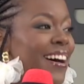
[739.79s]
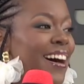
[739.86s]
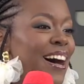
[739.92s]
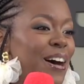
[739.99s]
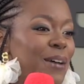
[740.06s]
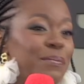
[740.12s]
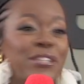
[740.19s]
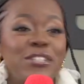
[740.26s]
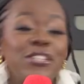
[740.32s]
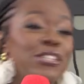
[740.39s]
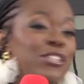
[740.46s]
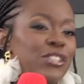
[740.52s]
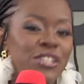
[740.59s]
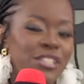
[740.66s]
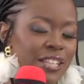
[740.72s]
Um, but
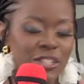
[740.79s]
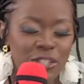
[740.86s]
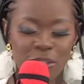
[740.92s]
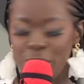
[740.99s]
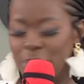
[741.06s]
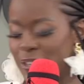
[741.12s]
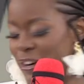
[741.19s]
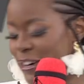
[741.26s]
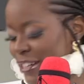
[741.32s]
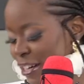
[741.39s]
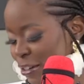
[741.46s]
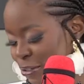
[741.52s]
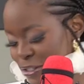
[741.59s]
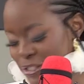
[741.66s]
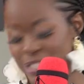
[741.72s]
she's she's such a sweetheart.
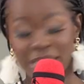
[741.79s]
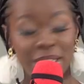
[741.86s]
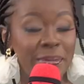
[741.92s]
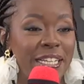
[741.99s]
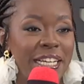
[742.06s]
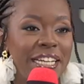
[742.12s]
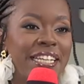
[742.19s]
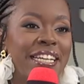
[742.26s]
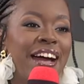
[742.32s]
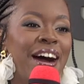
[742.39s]
I was just intimidated.